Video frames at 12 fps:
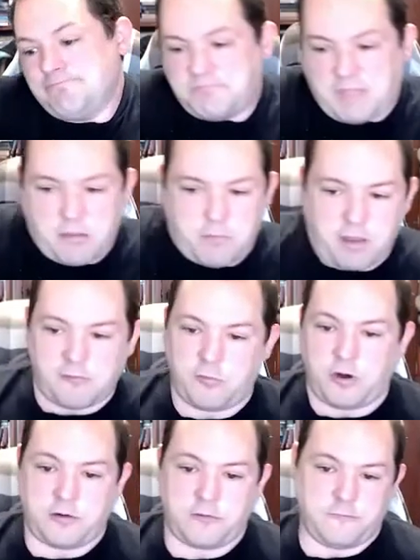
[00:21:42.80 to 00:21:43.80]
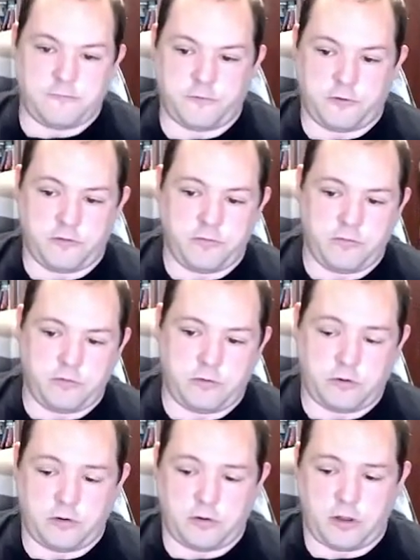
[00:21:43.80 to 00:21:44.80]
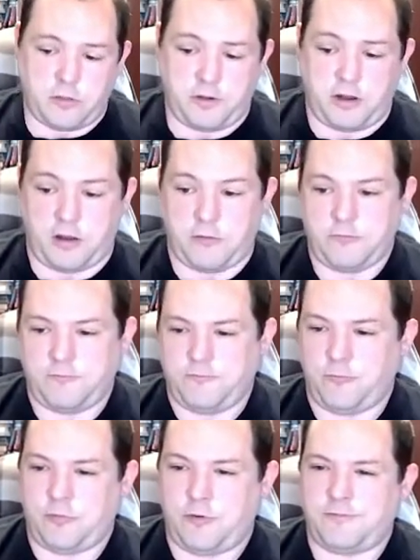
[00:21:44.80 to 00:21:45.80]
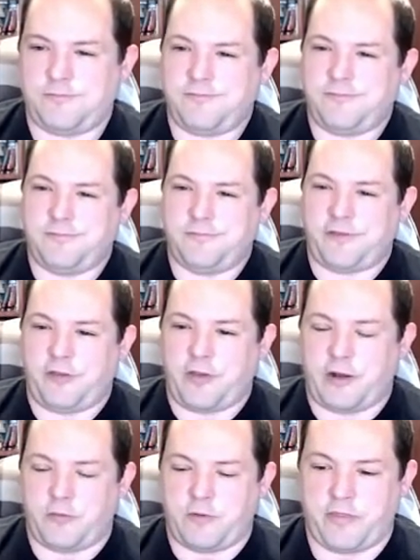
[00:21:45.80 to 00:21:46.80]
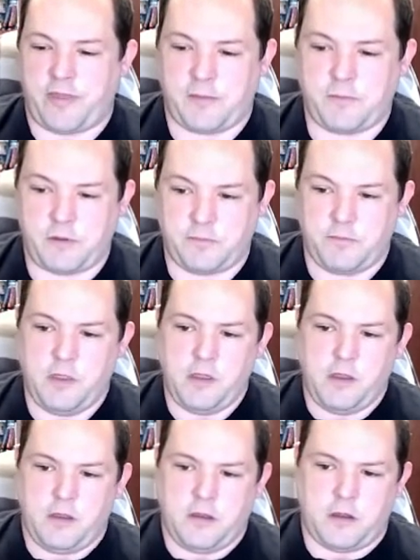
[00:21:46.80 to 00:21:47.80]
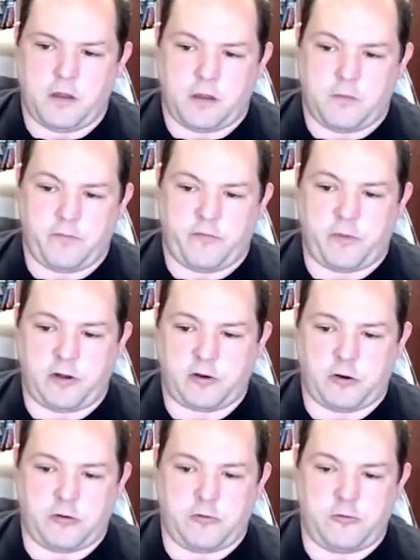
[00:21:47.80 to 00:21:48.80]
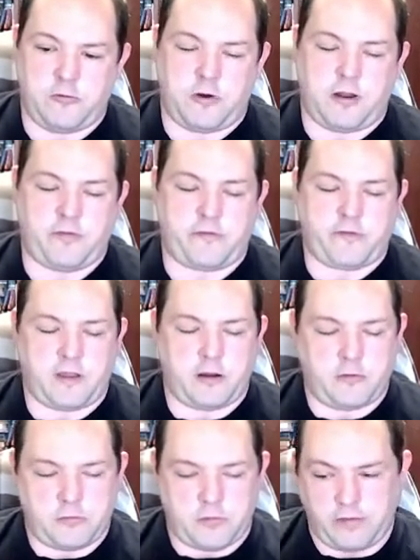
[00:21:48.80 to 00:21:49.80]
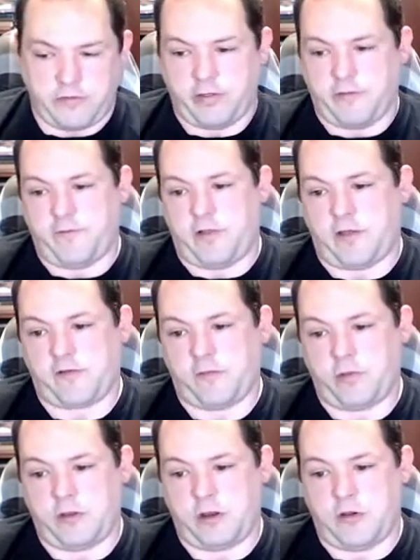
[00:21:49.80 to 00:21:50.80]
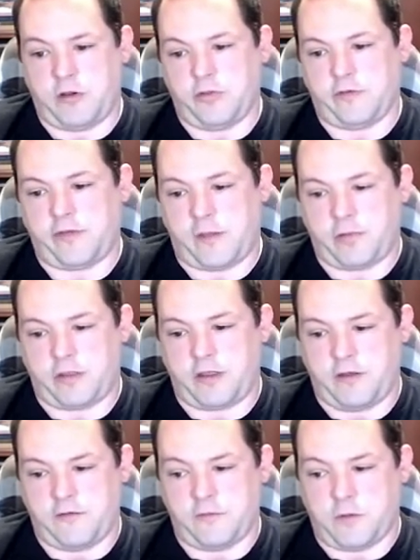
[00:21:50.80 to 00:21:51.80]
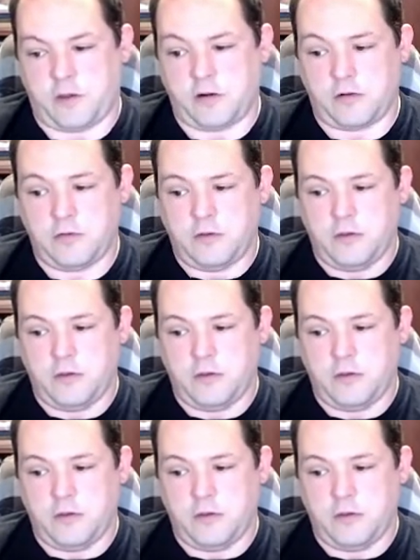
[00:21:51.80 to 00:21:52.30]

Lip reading: That makes work for your company. I don't want to tell you how to run that, but Spinnaker grants a great deal of flexibility on this application model.